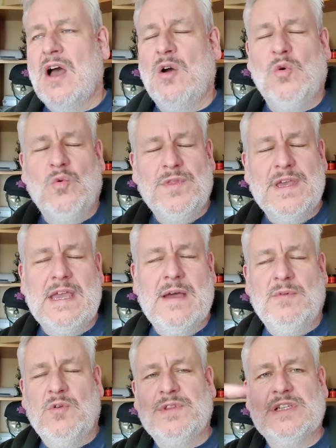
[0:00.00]
All
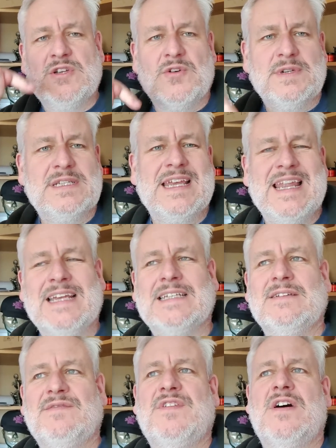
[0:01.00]
the stories are
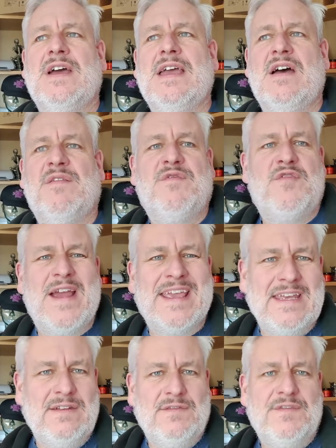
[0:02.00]
connected by a
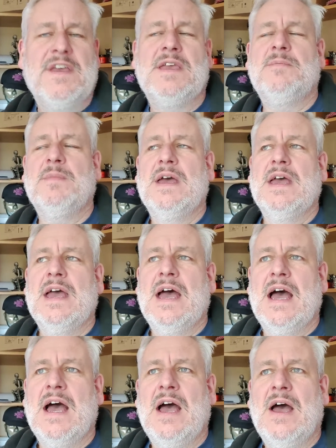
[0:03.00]
fracking theme,
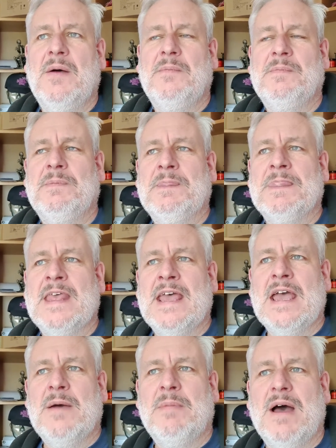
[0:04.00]

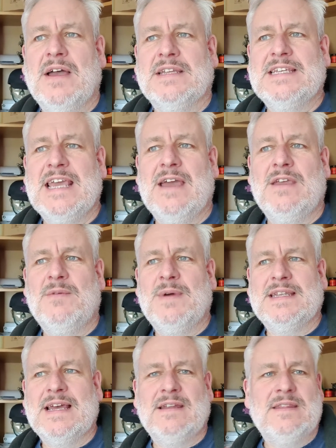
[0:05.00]
but yeah, you
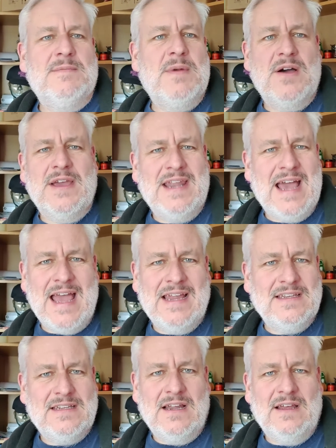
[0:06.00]
went down in the mine
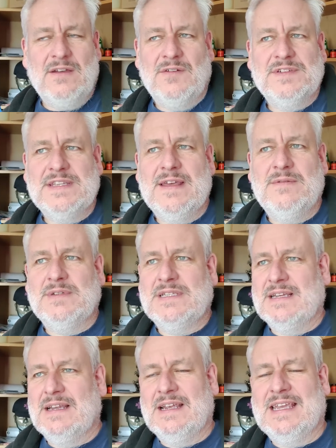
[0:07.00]
and obviously there
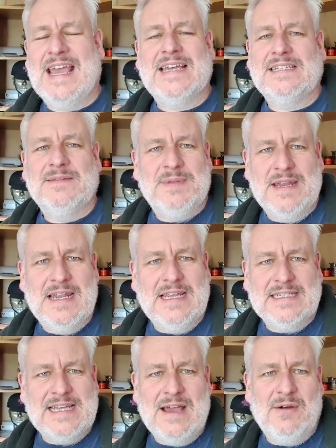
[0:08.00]
was gas had been
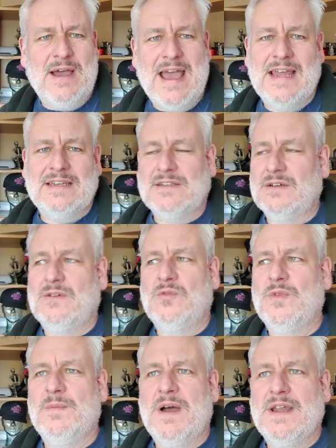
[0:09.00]
leaked out and
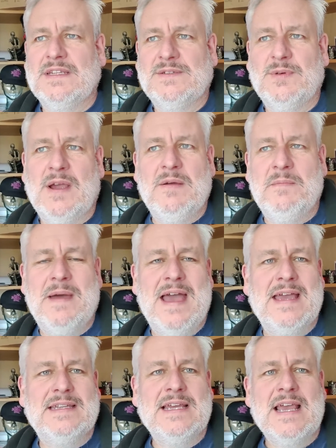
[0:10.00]
all the miners were going
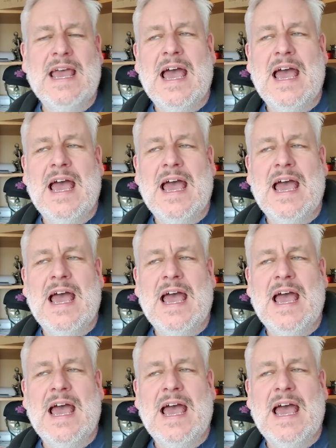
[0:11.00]
mad.